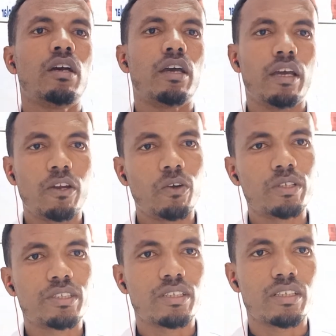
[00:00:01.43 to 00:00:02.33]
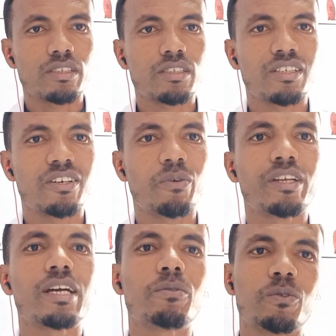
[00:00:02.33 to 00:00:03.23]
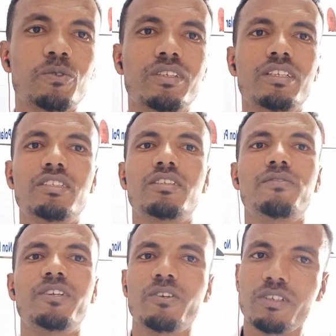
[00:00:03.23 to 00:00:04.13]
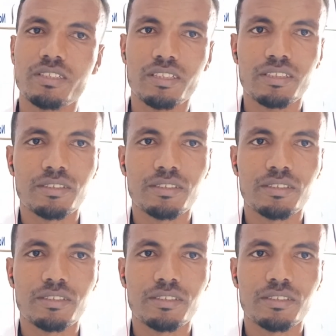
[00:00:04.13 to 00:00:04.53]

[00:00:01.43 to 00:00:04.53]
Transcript: Hello listeners, welcome to today's video lesson.